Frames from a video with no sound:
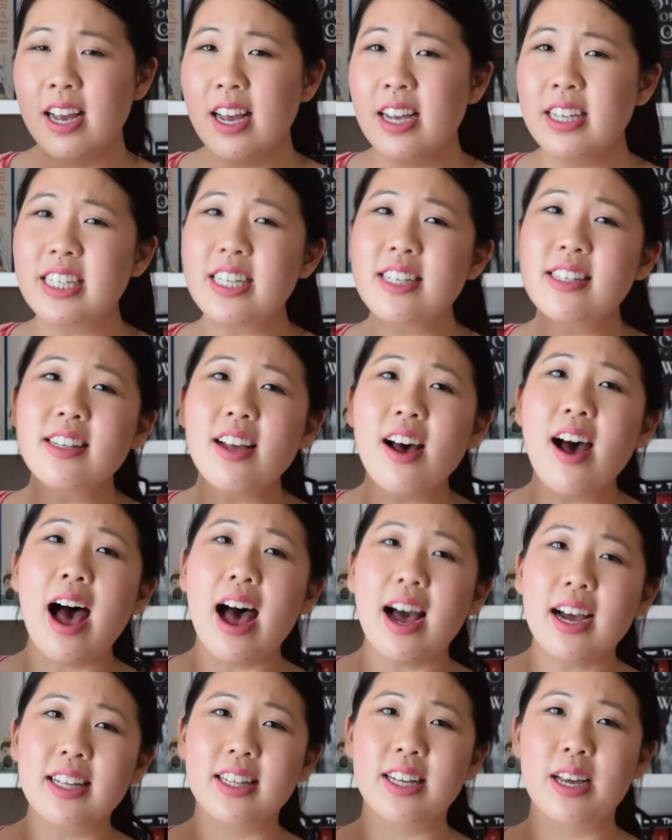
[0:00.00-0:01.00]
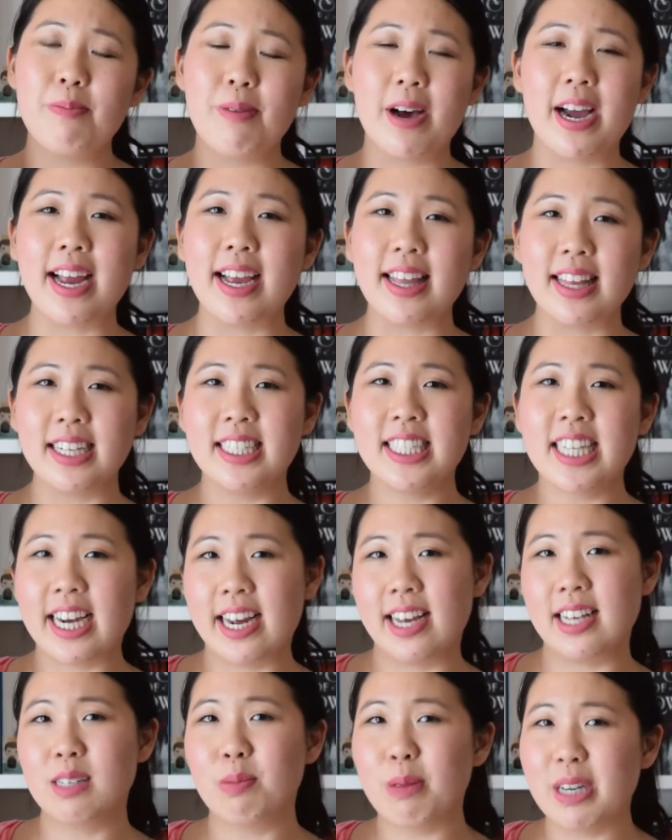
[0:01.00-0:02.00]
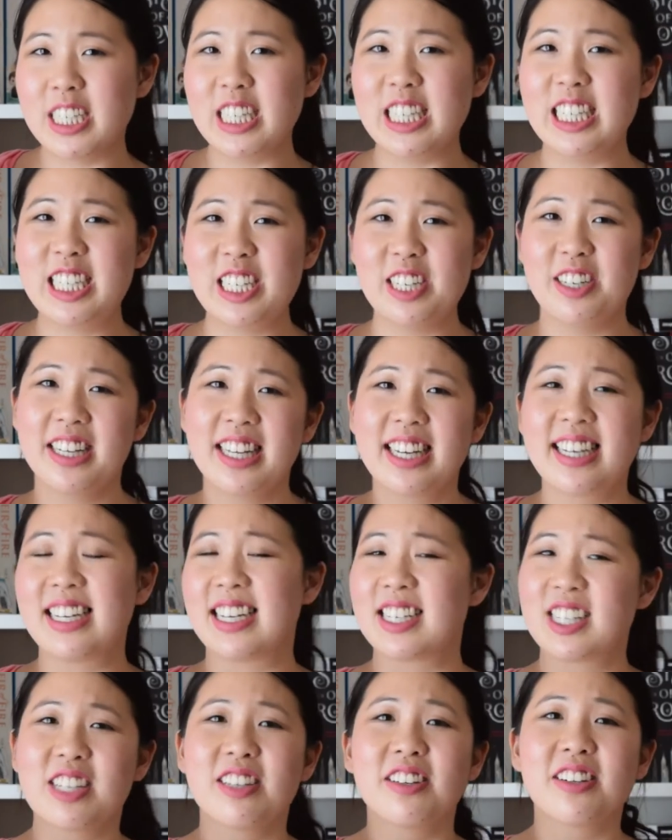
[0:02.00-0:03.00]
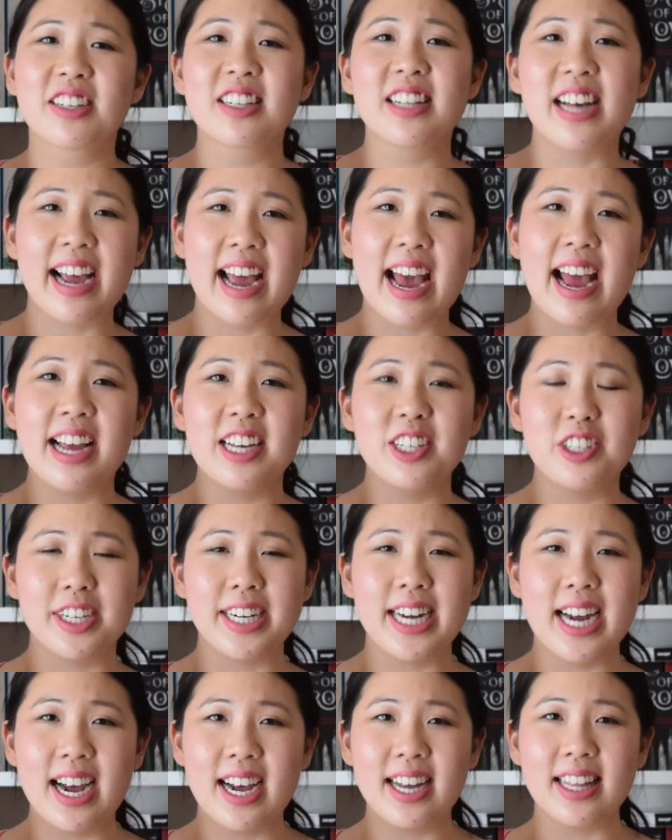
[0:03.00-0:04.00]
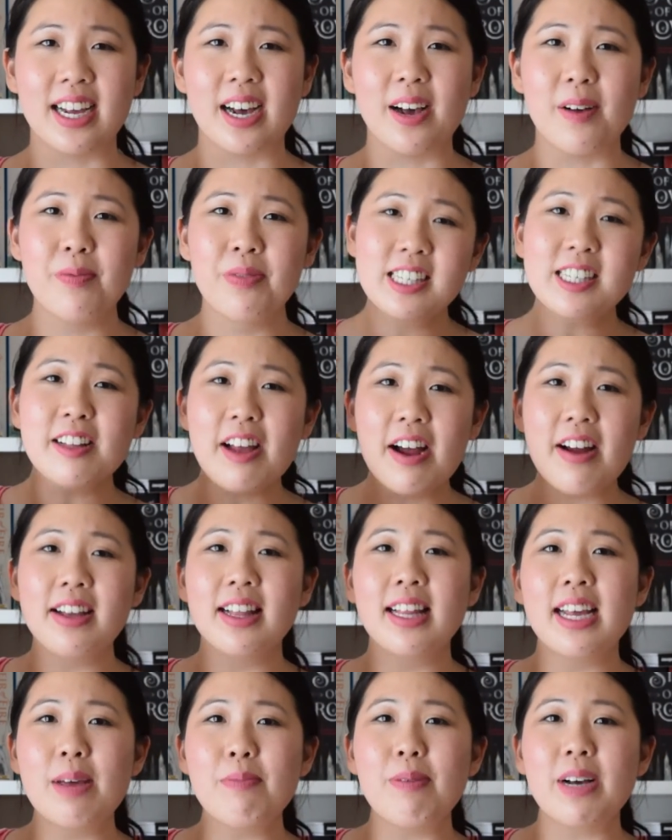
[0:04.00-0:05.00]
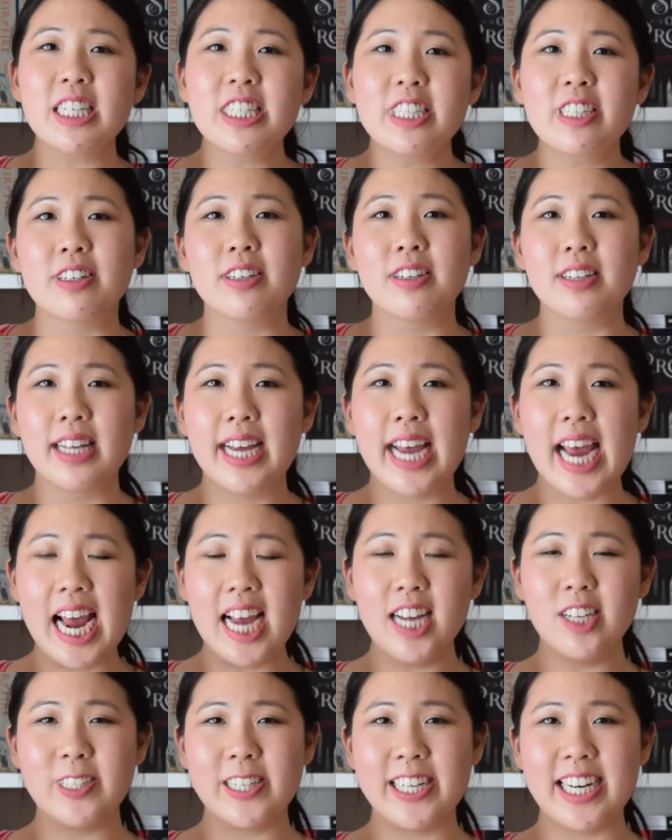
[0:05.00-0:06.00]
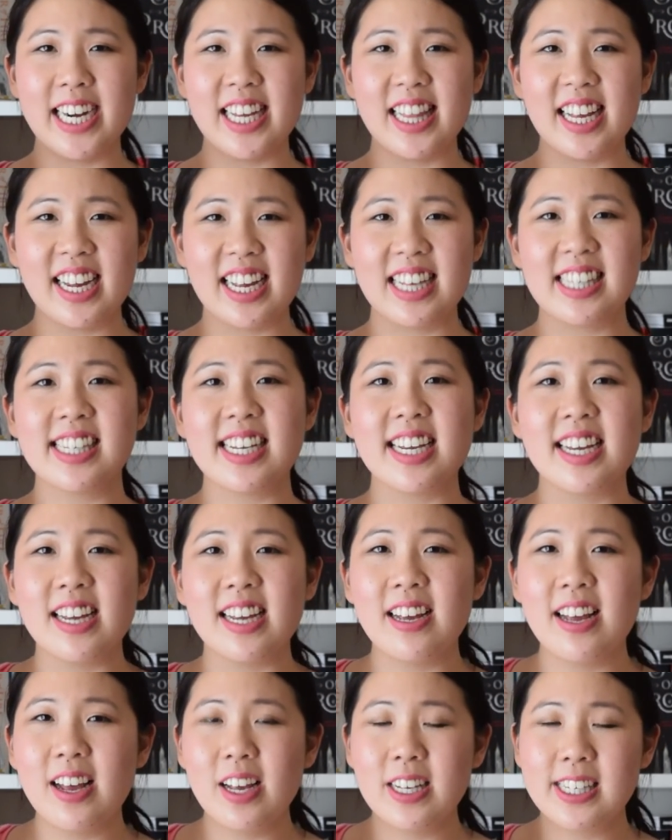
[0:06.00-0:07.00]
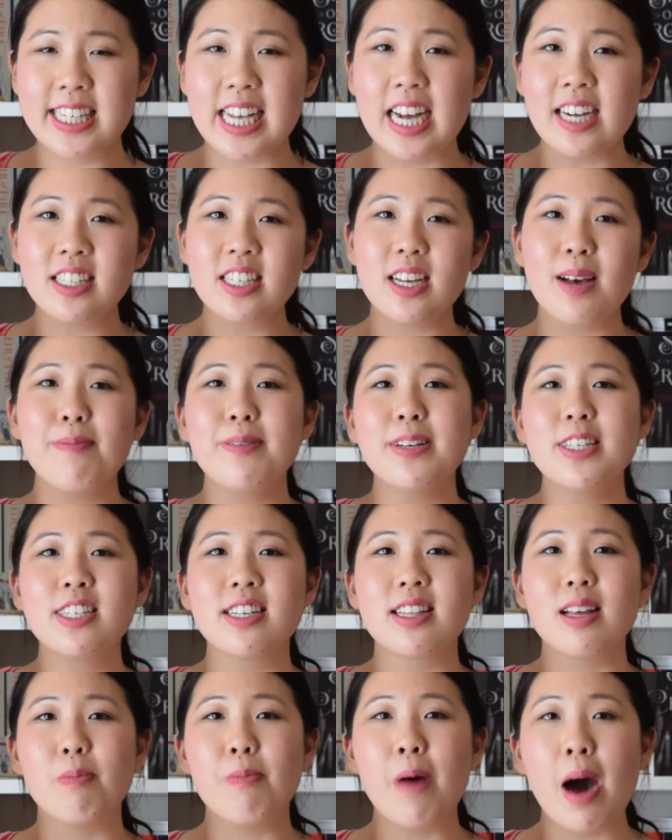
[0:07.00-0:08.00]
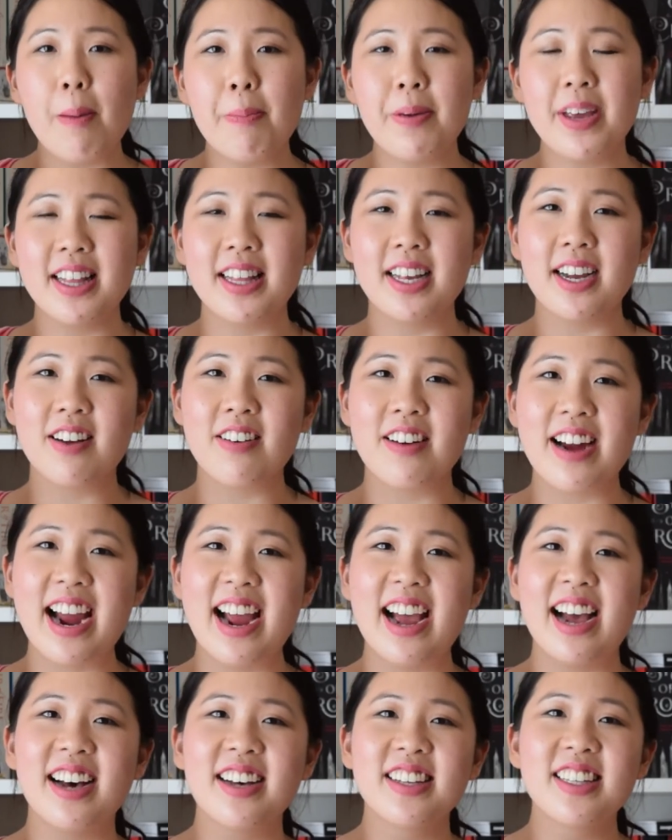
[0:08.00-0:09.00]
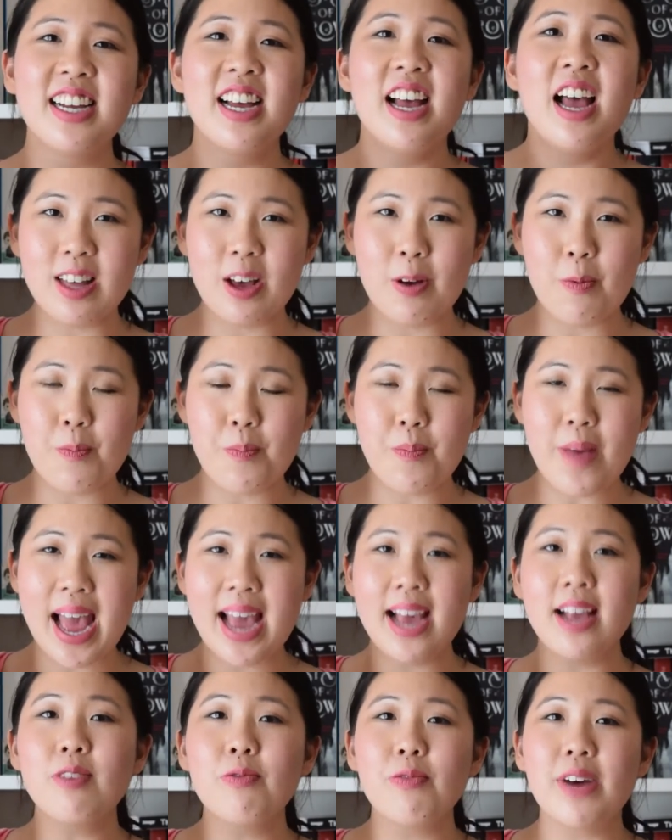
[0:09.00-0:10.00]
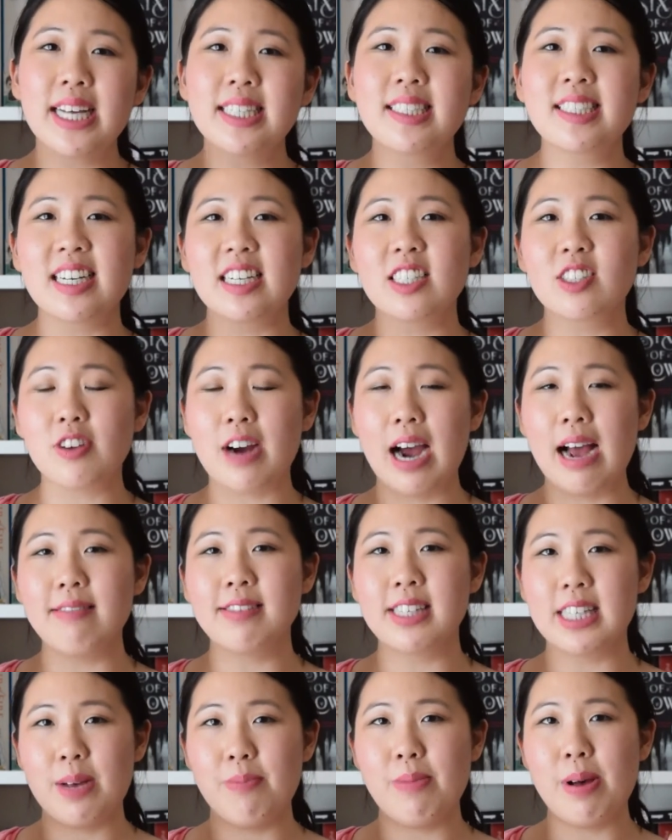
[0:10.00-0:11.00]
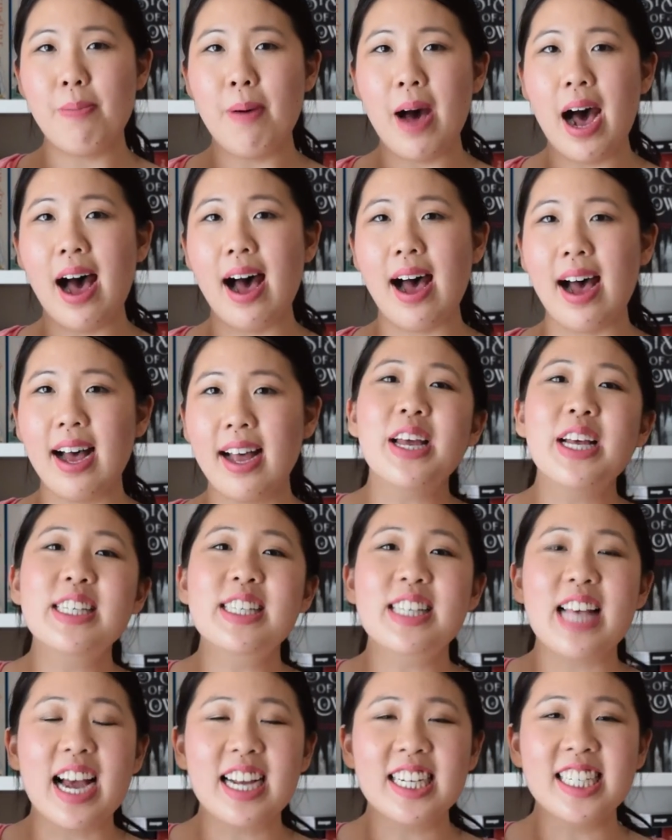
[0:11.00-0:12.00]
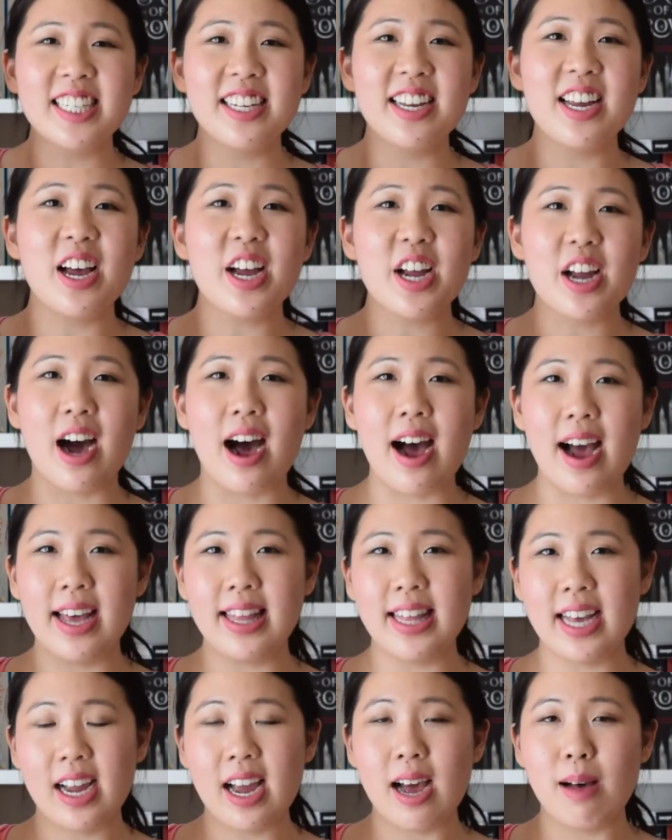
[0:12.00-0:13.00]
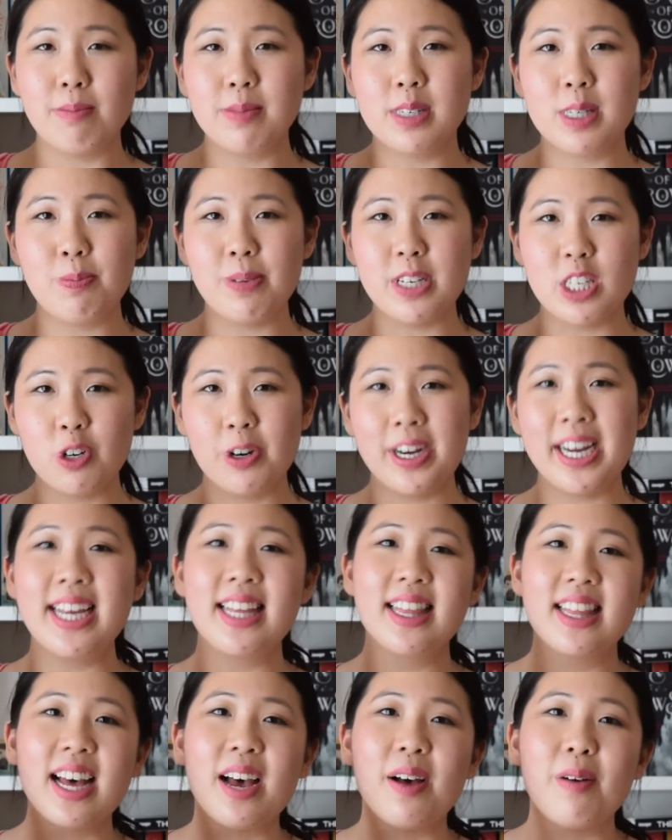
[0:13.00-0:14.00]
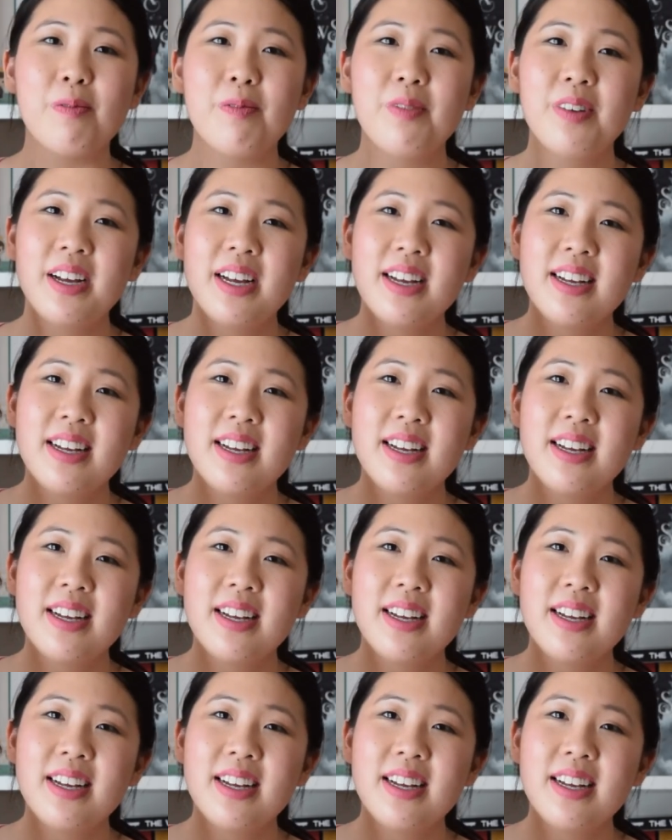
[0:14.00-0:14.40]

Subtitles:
She's not ugly by any chance, but she surely doesn't look like Adriana. Slowly but surely, Adriana gets sucked up into the popular crowd. The main wedge that drives them apart is actually a guy that comes between them.